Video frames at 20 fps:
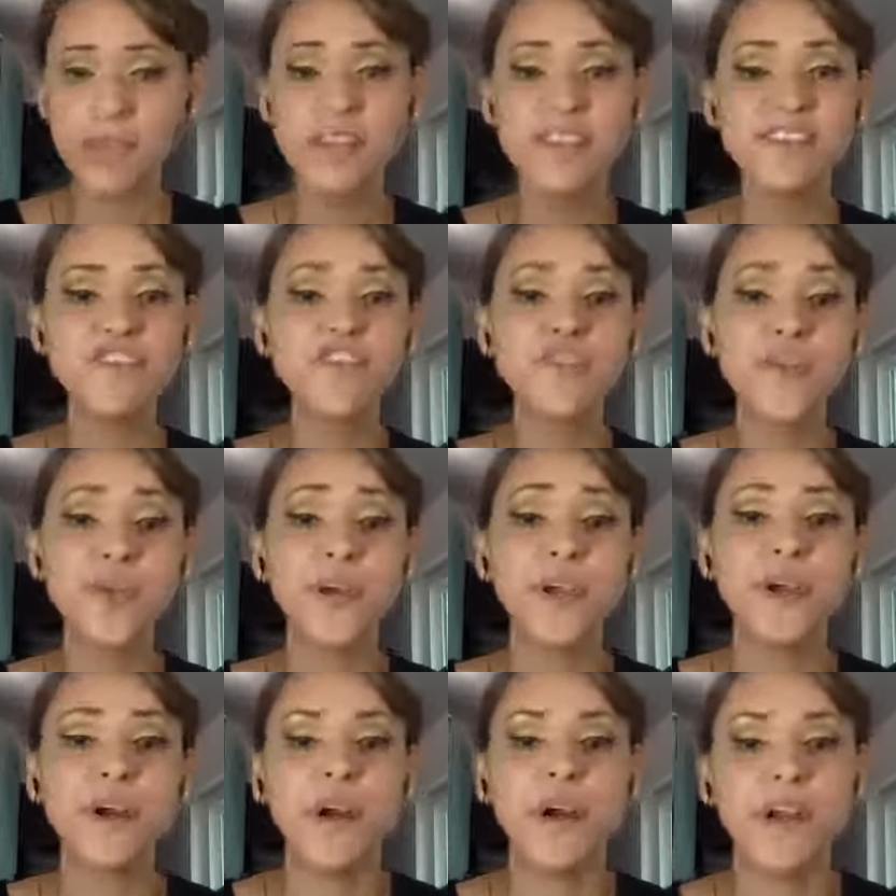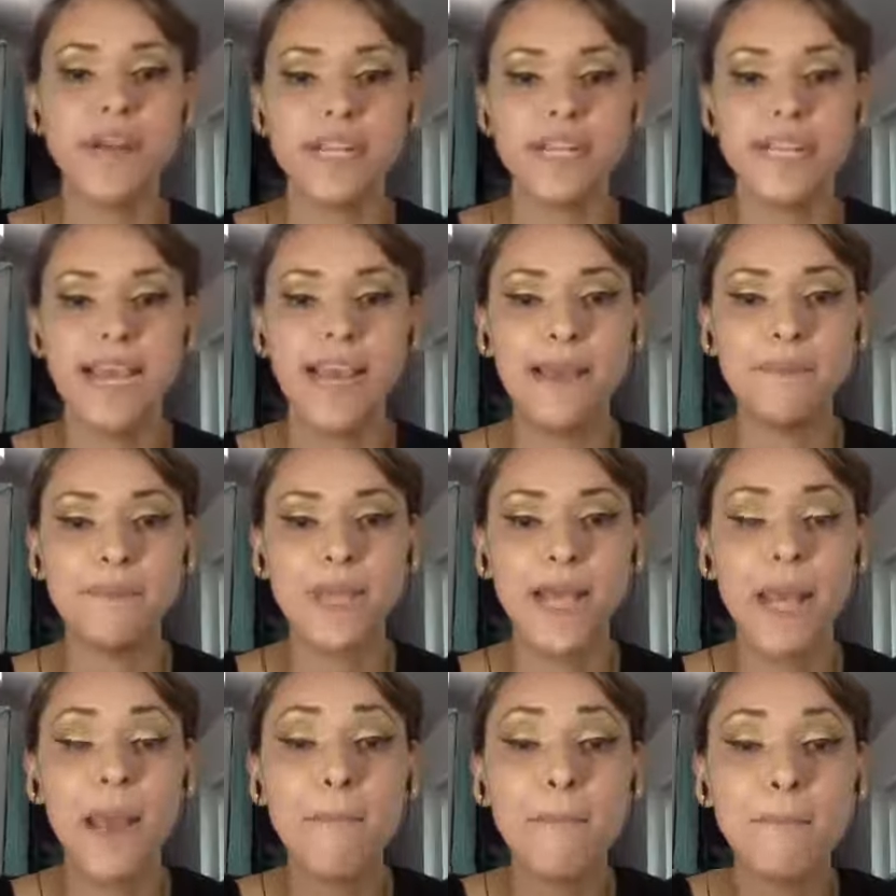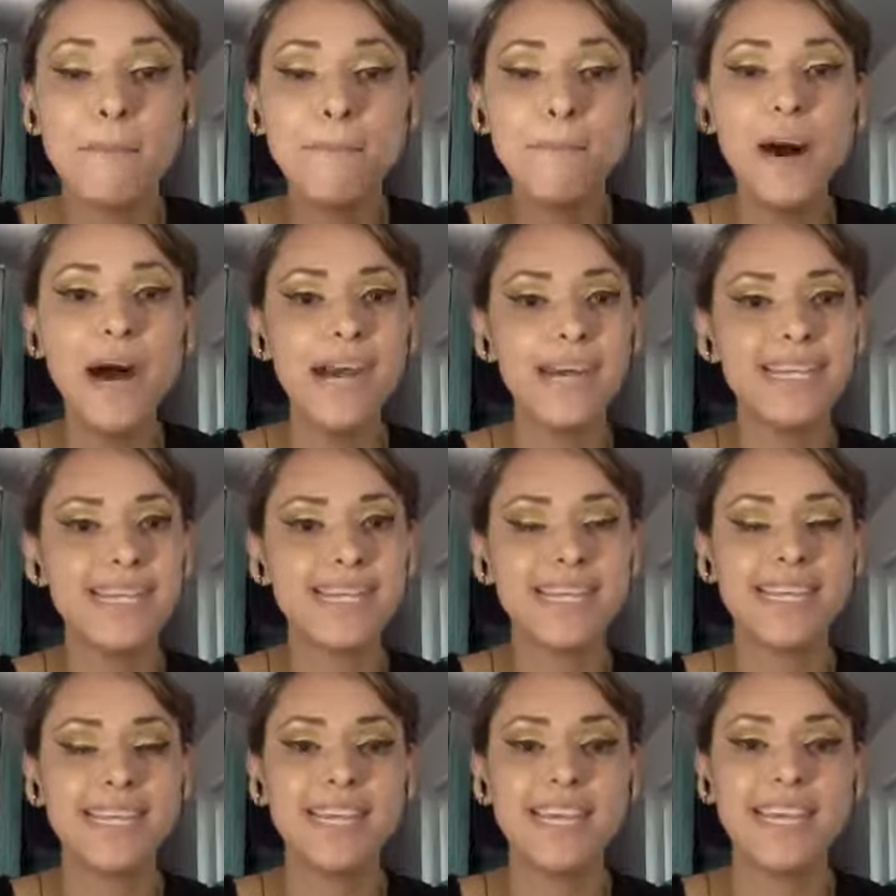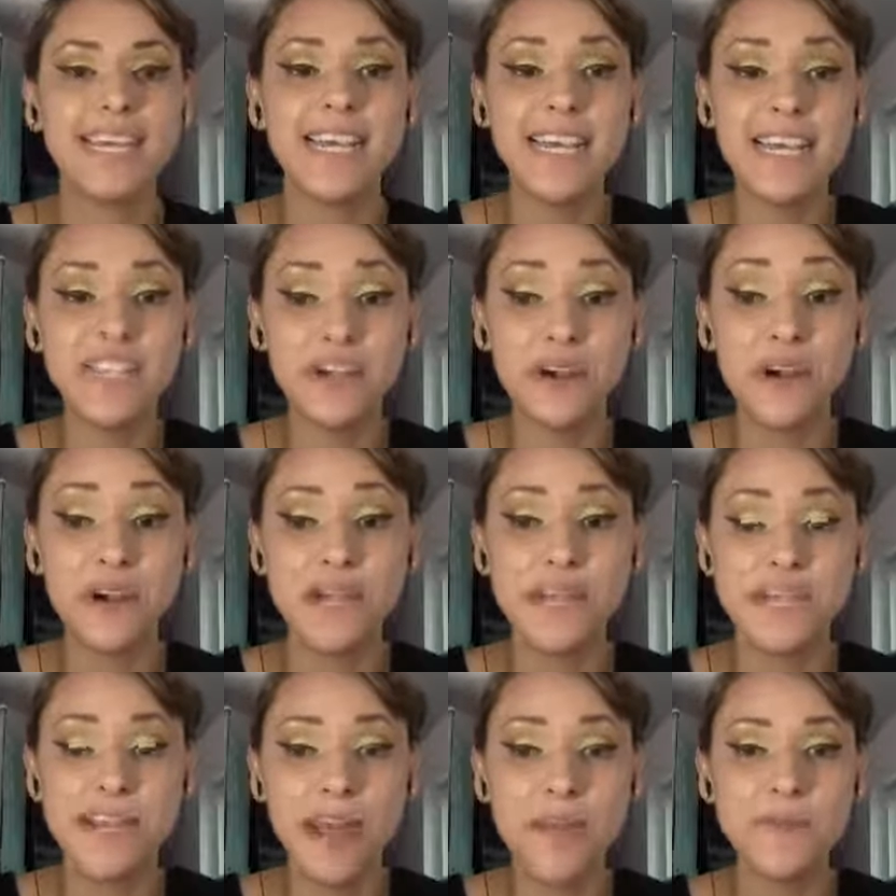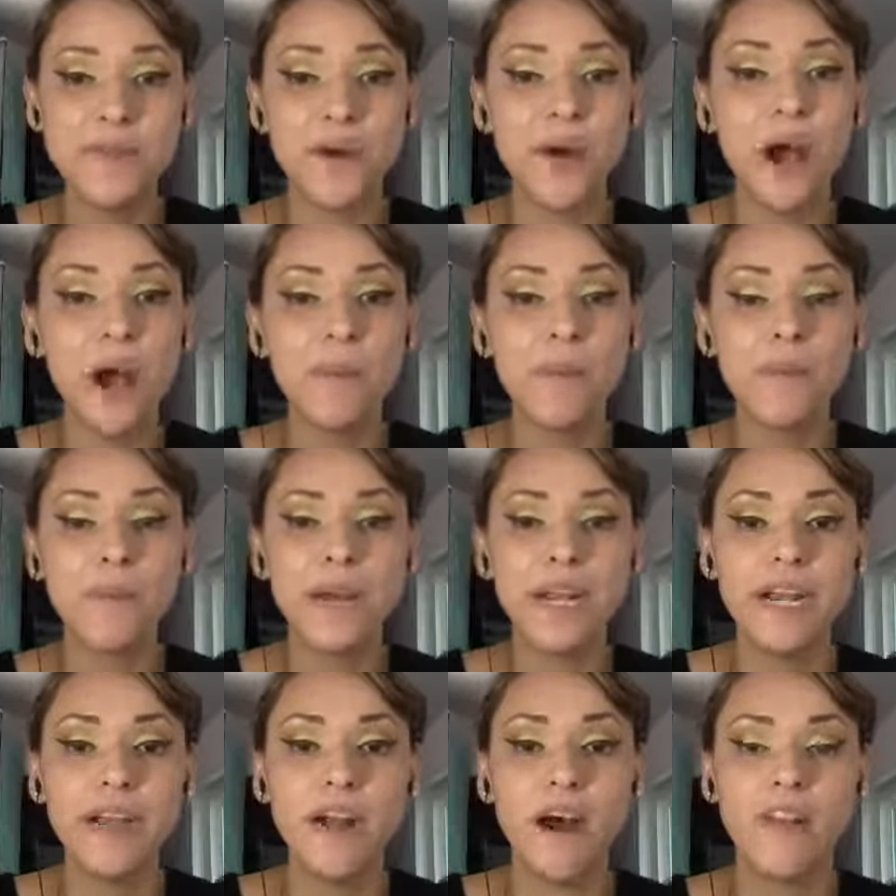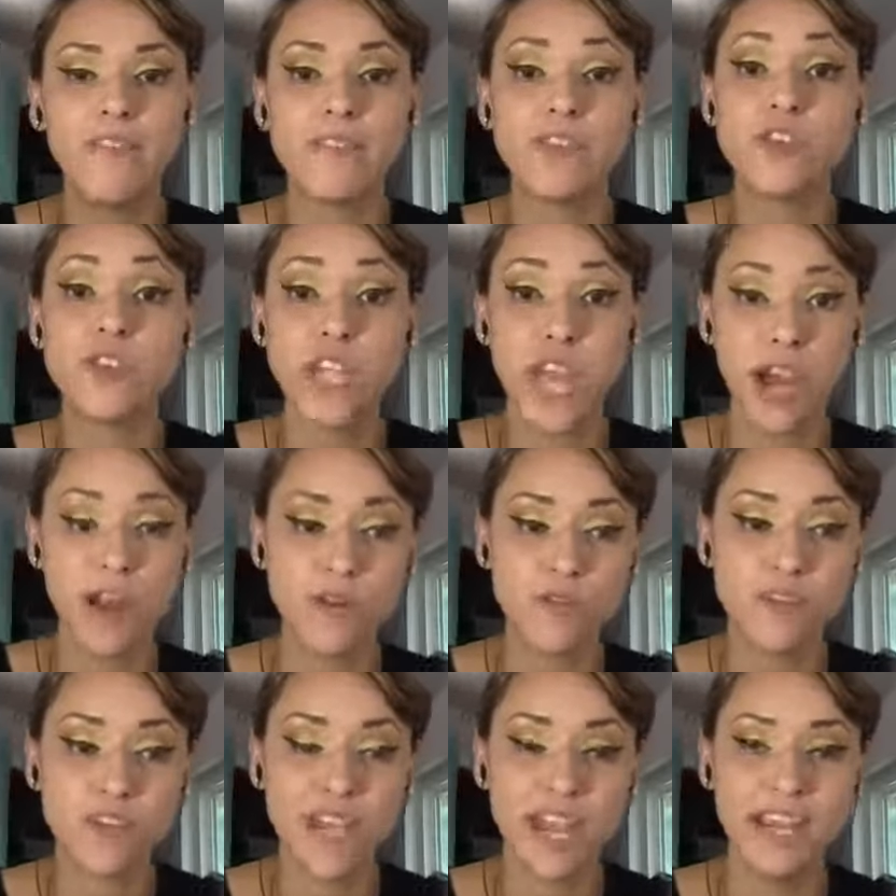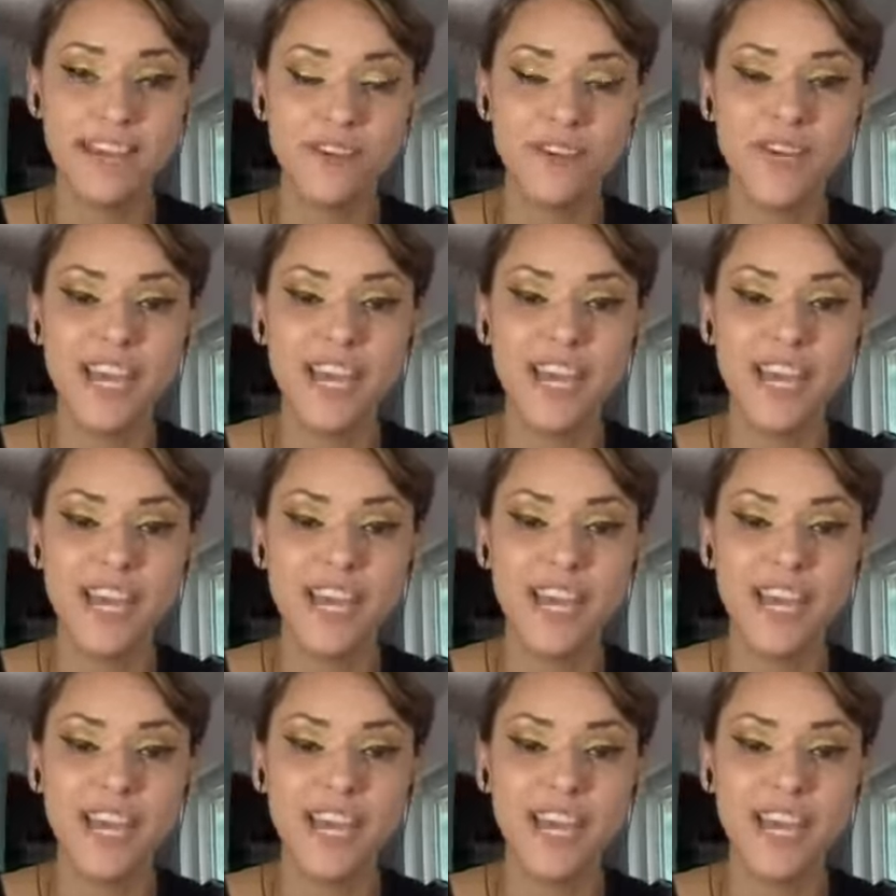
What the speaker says: destroyer archetype. But his archetypes are operating on the shadow side.